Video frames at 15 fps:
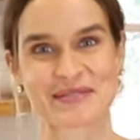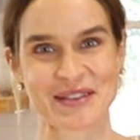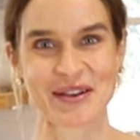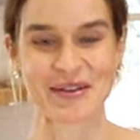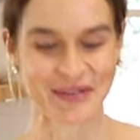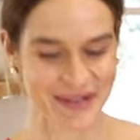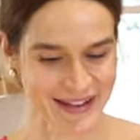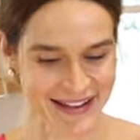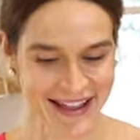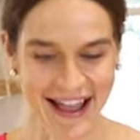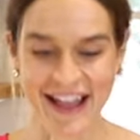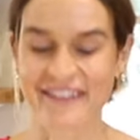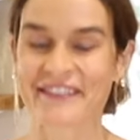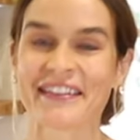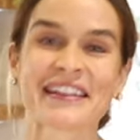So I
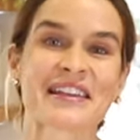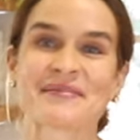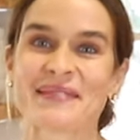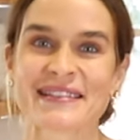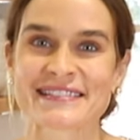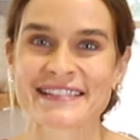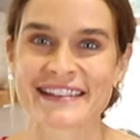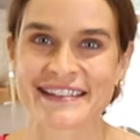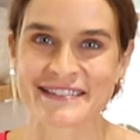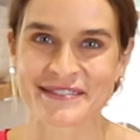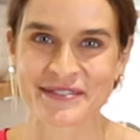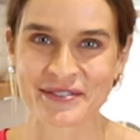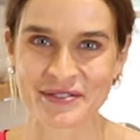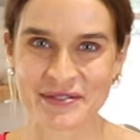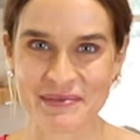feel like it makes it
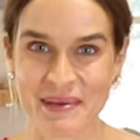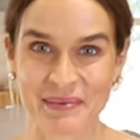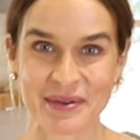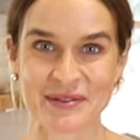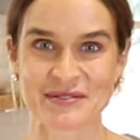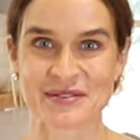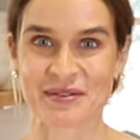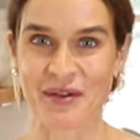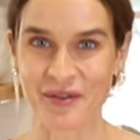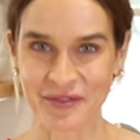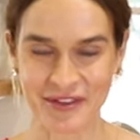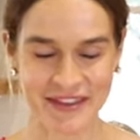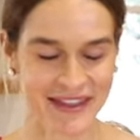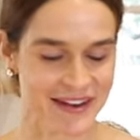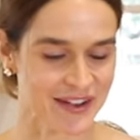easier to remember. So
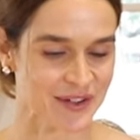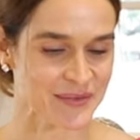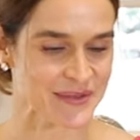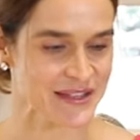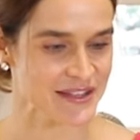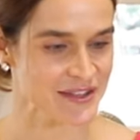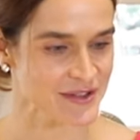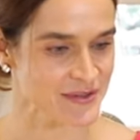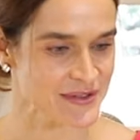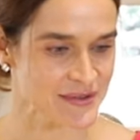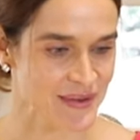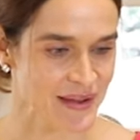hopefully that helps you as